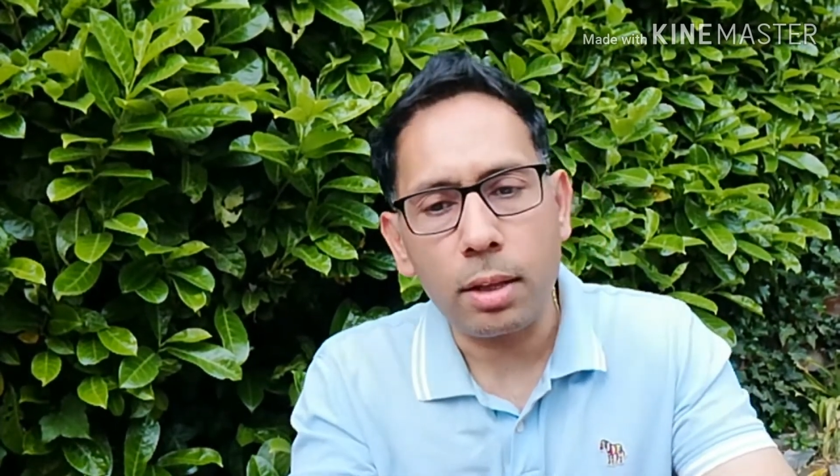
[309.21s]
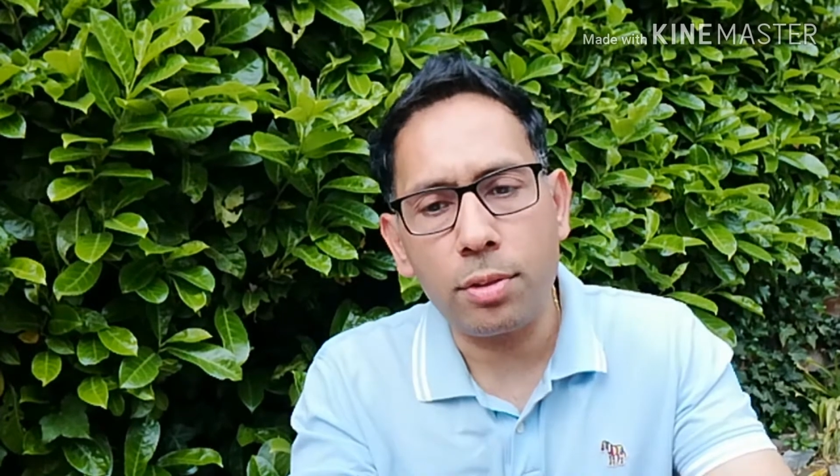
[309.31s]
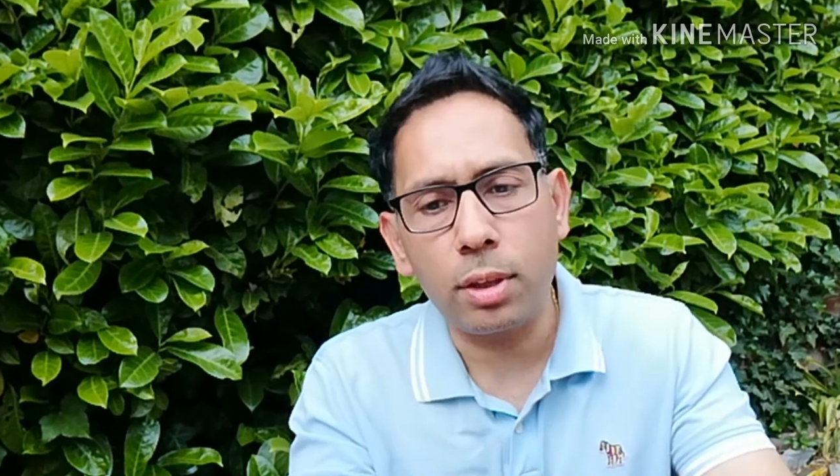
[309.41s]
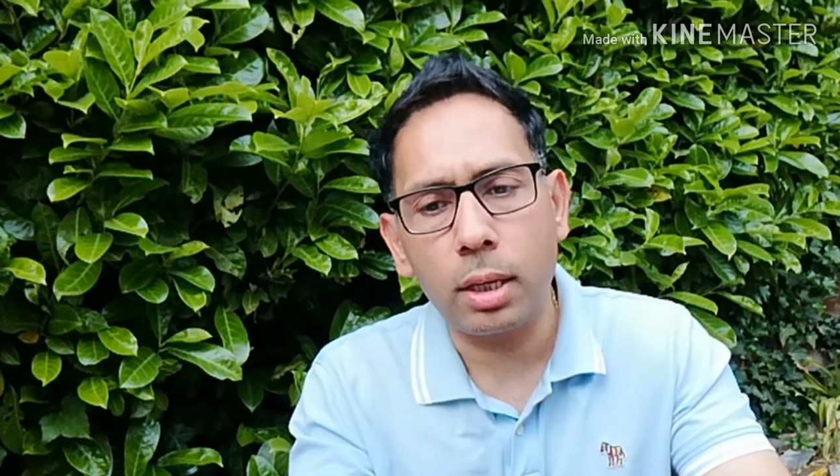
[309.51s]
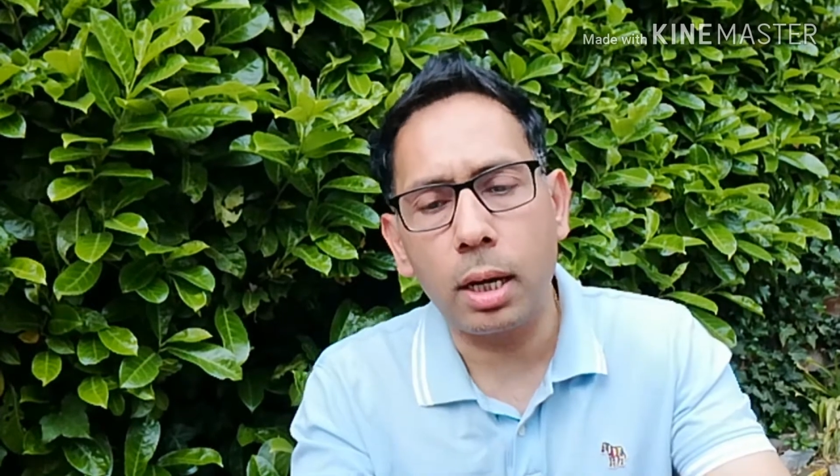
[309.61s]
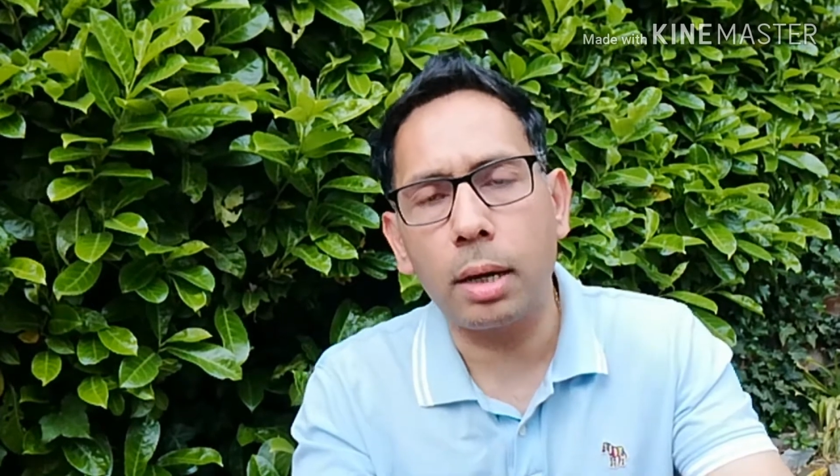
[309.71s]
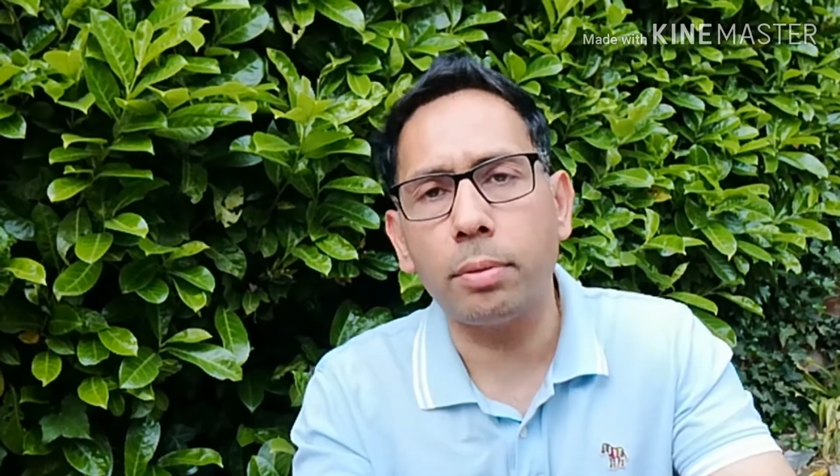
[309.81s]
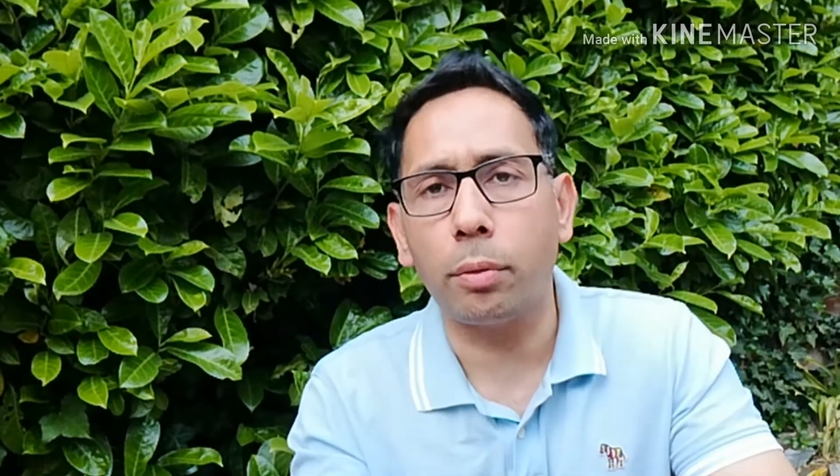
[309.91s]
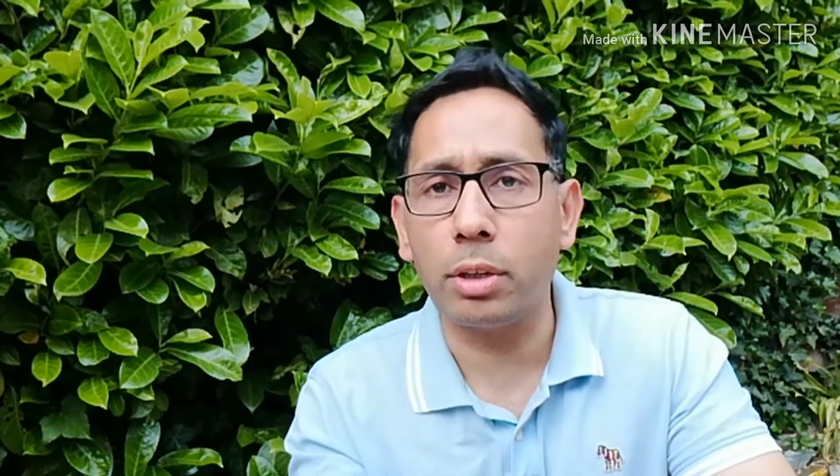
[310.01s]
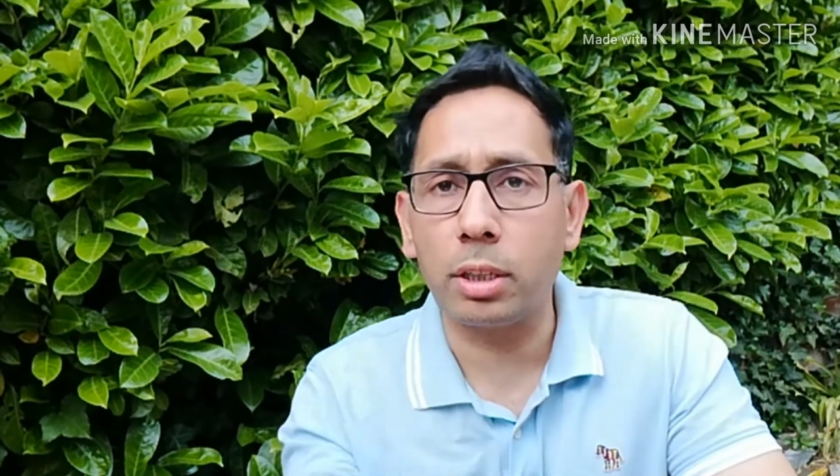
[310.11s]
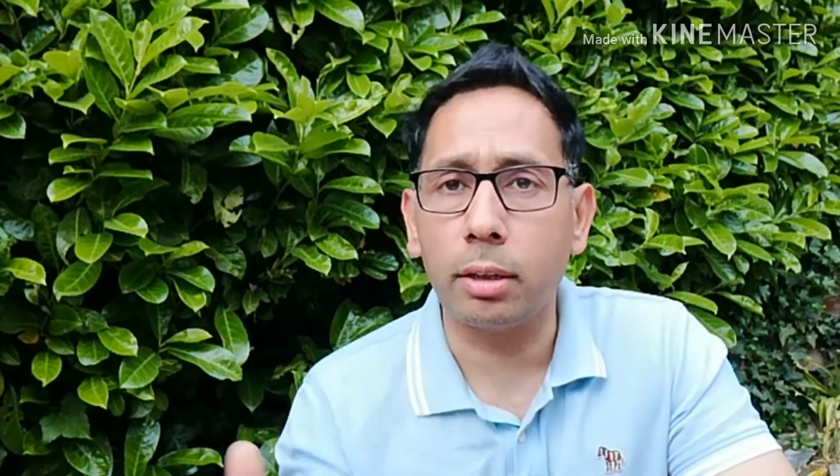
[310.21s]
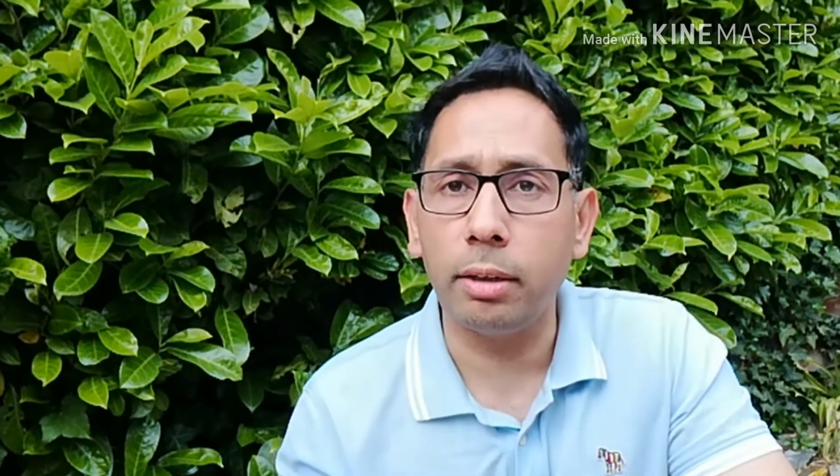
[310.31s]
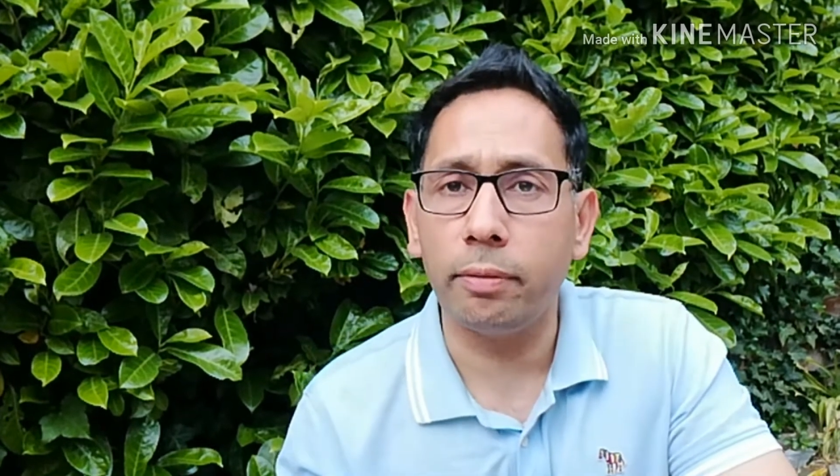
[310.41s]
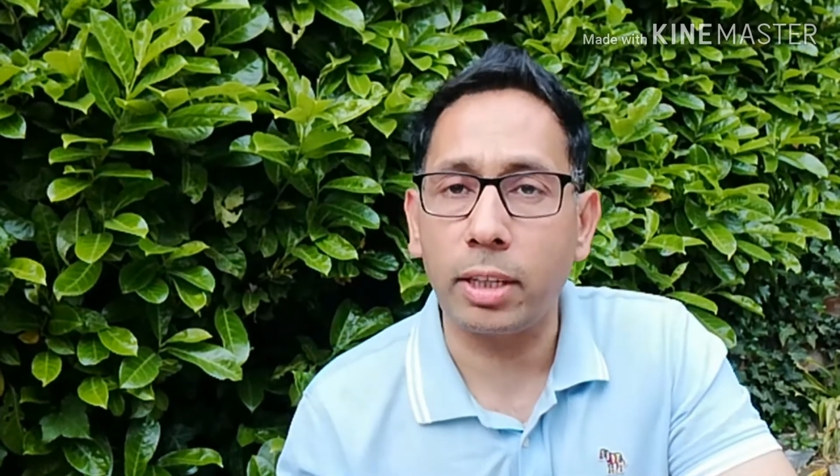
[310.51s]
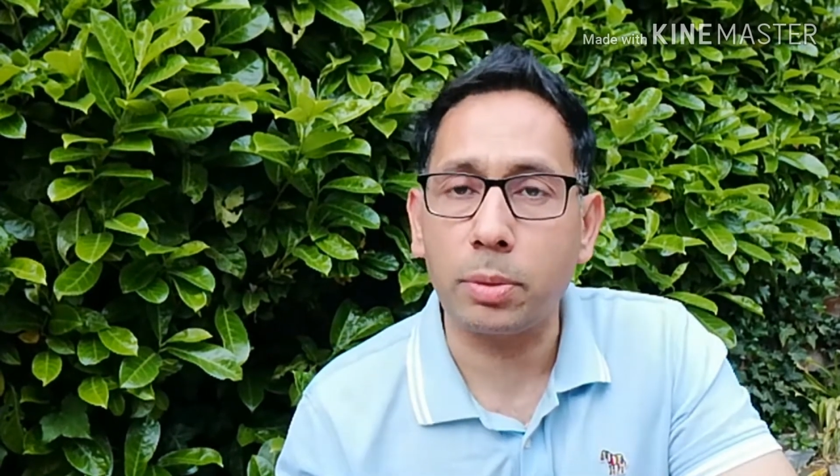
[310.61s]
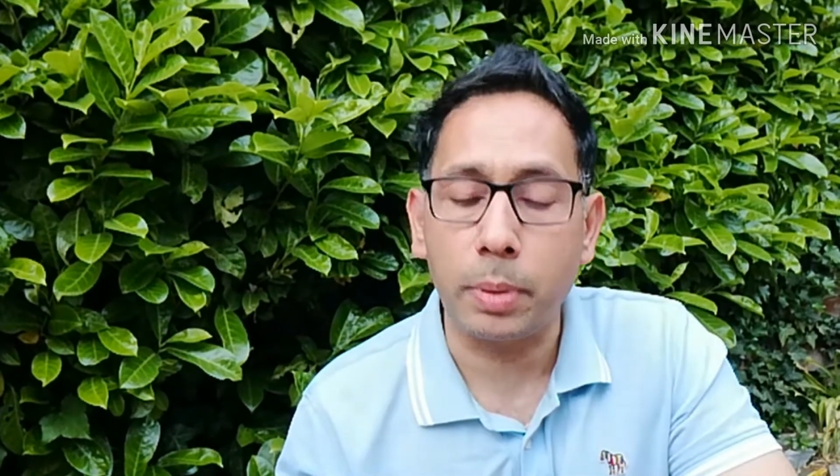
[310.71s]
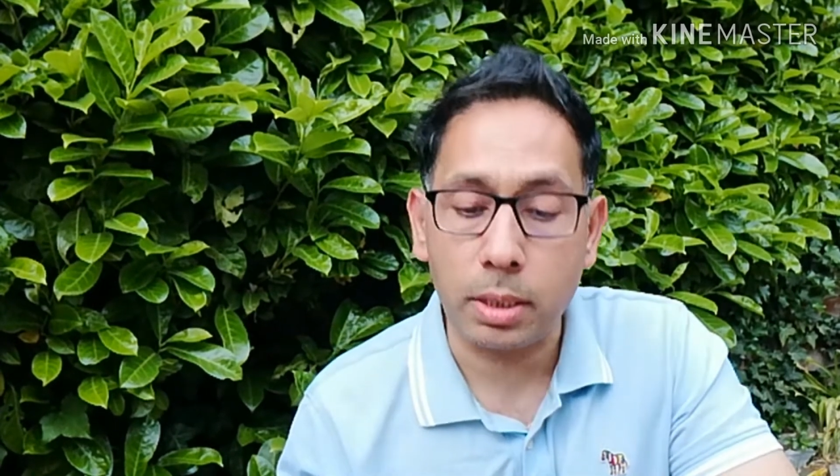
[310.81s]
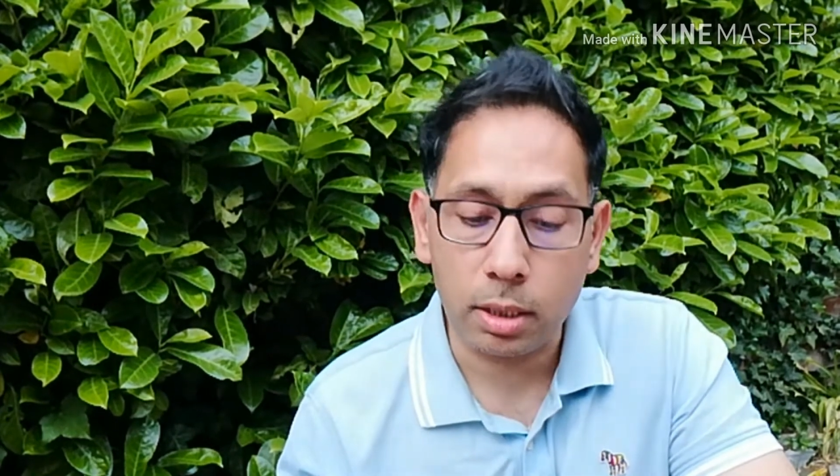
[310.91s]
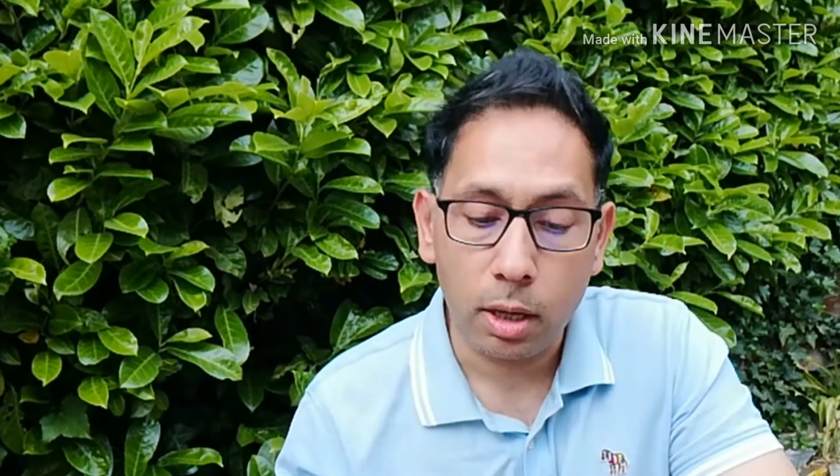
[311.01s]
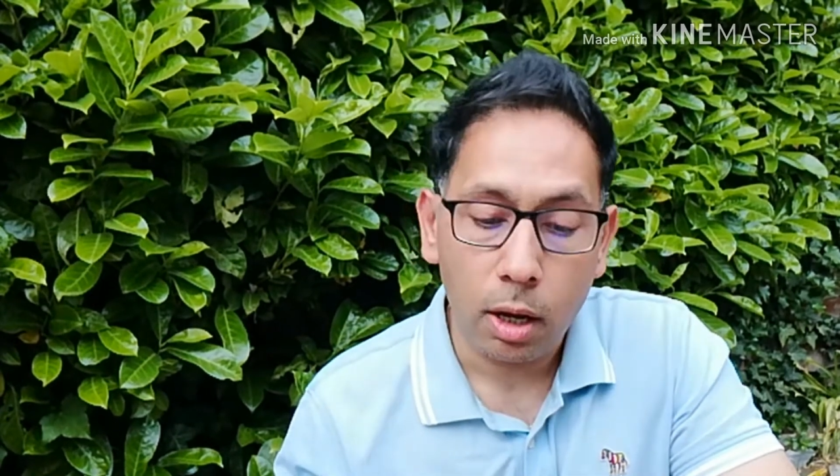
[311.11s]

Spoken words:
the return on investment